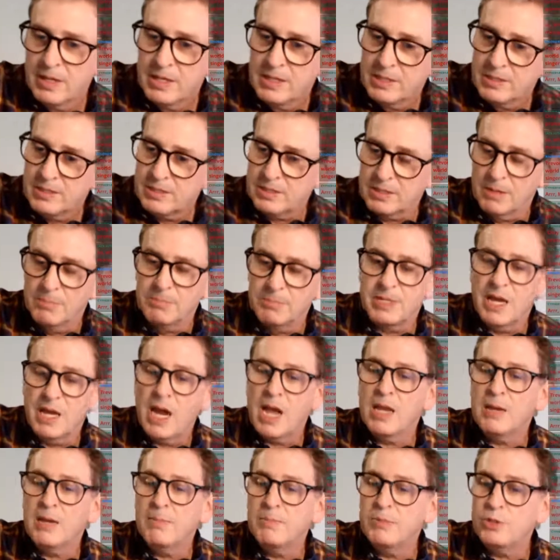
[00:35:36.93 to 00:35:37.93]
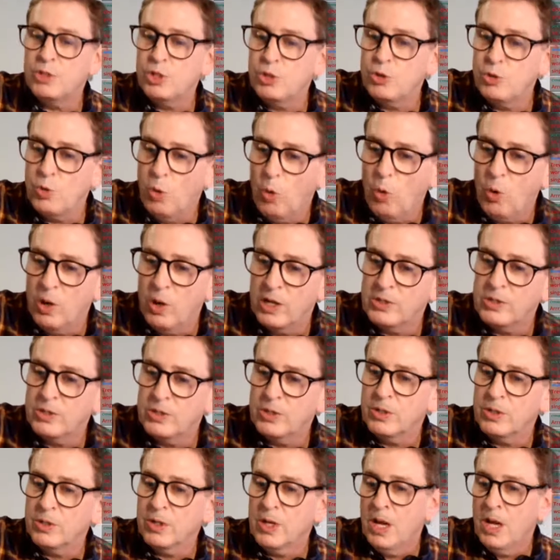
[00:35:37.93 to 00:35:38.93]
Sometimes you
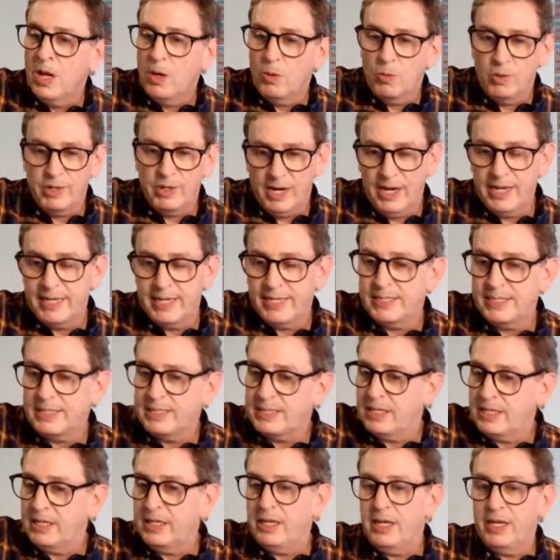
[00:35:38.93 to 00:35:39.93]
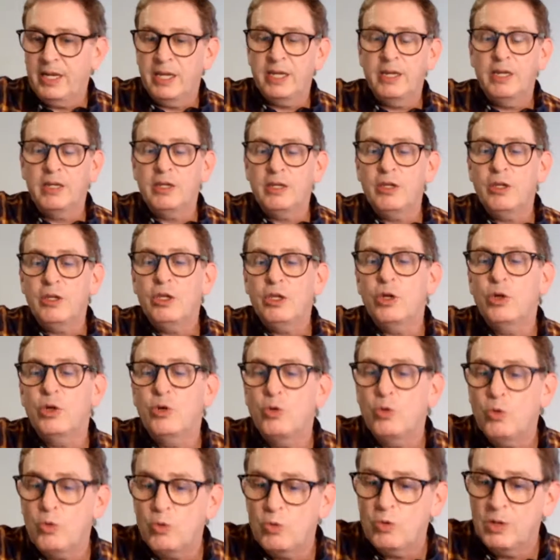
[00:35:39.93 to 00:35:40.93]
wonder what I see in
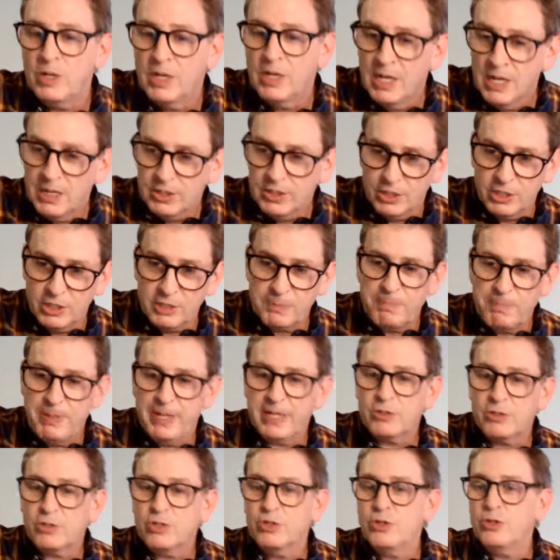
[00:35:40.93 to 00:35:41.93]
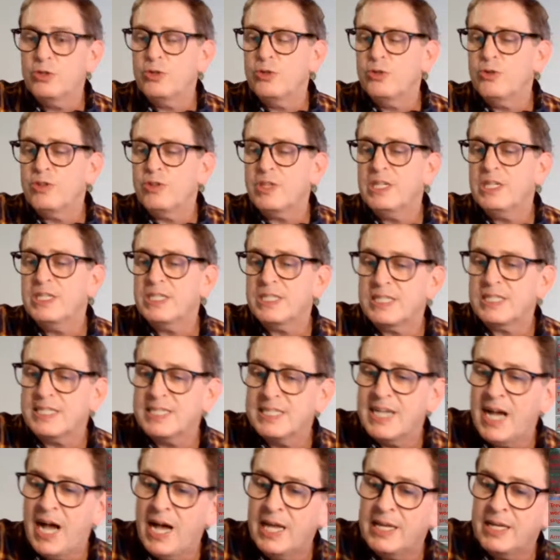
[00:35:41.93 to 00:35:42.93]
you. Just picture the
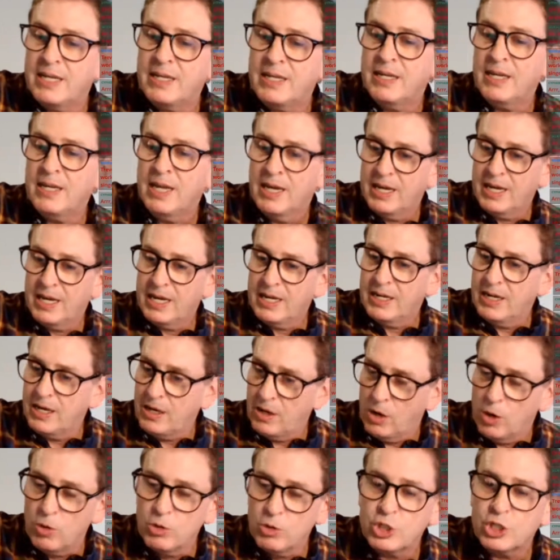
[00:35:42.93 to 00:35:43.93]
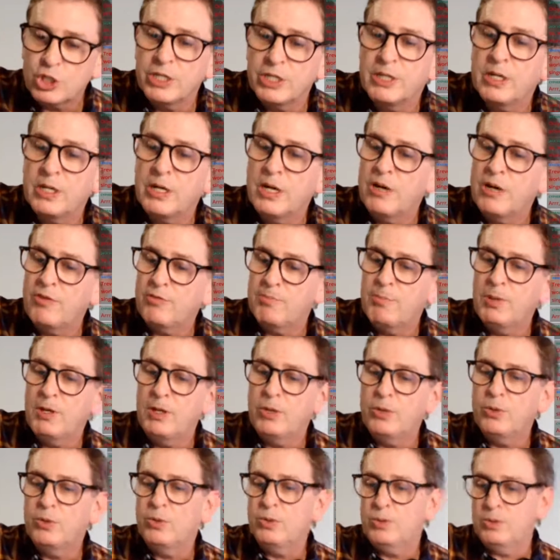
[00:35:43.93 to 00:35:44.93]
sun in an ocean of
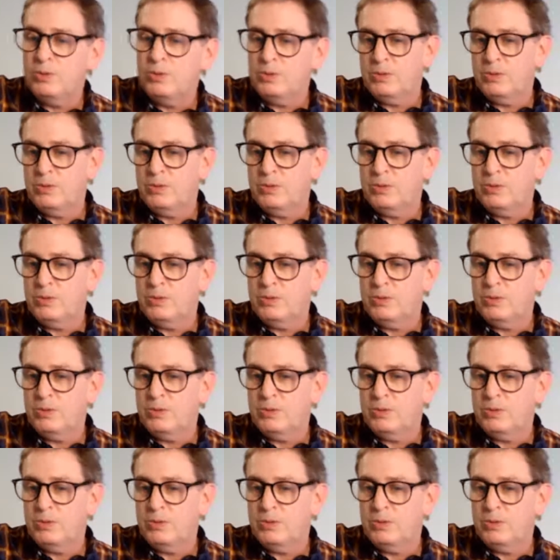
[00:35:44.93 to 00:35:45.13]
blue.